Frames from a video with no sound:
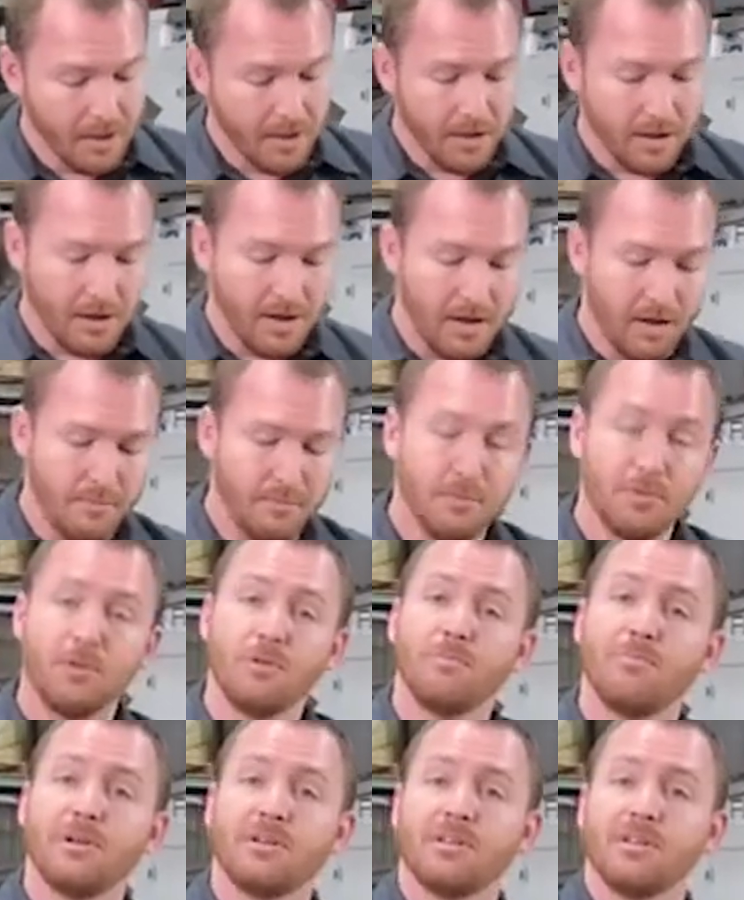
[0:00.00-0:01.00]

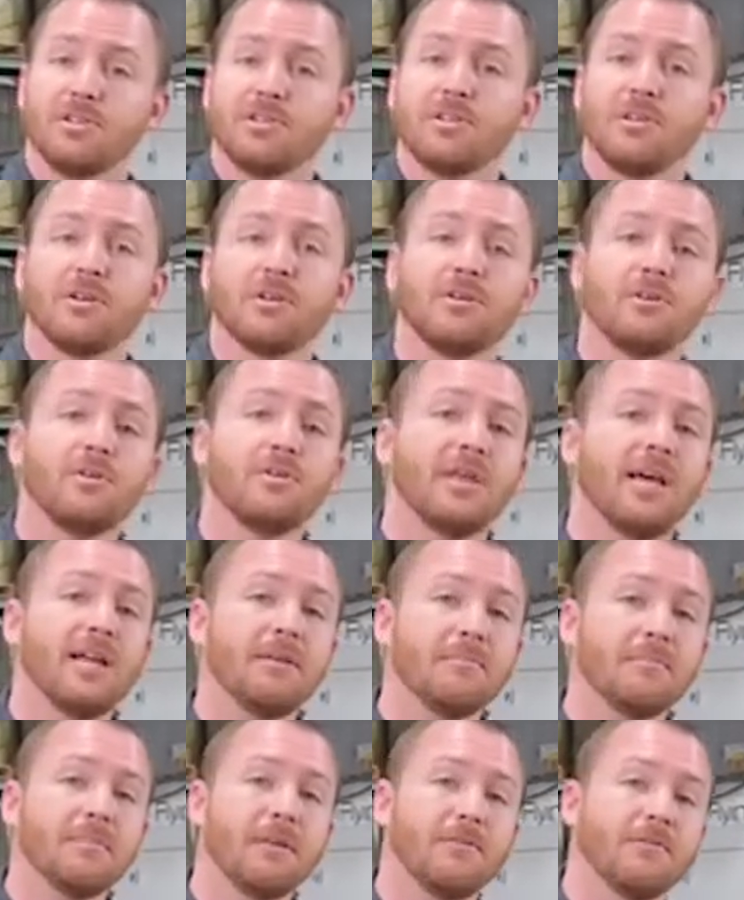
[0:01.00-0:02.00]
you potentially could do
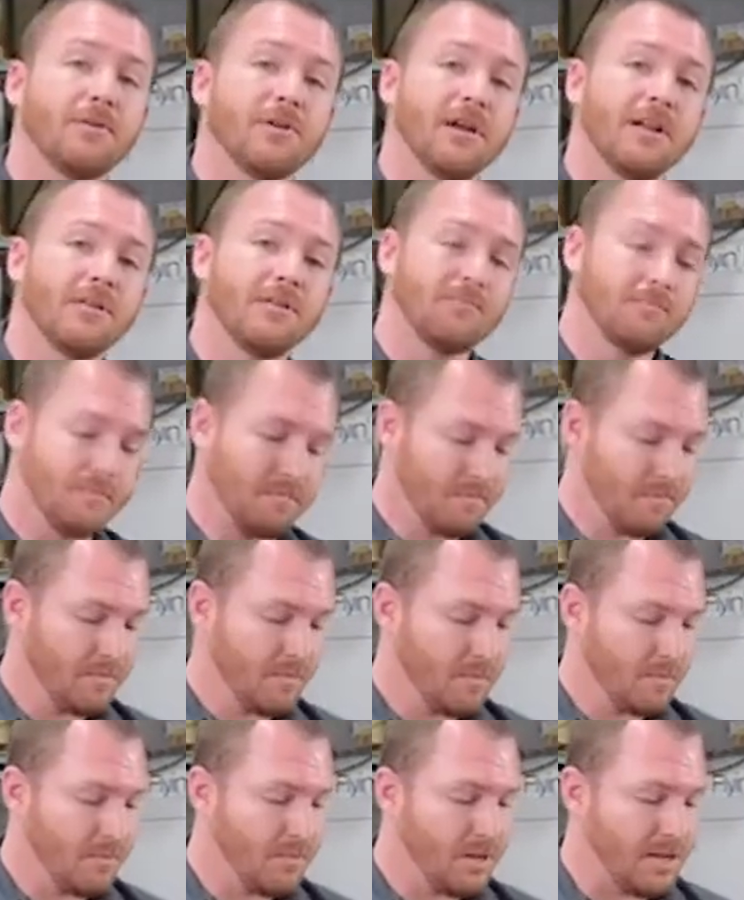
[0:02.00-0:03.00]
that if you're not
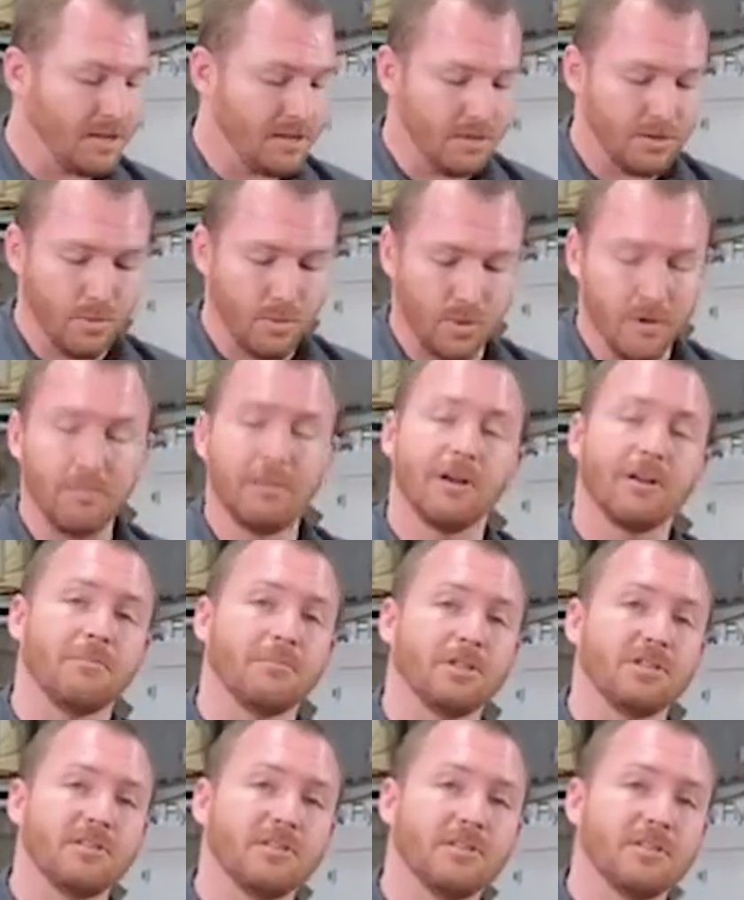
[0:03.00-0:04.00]
needing to worry about
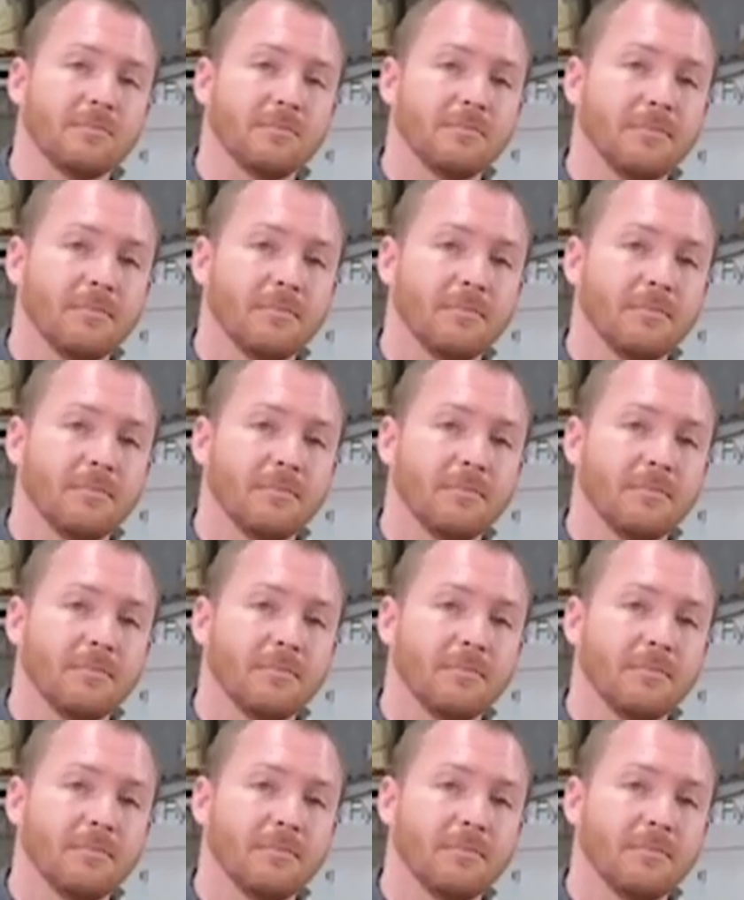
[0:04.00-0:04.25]
emissions.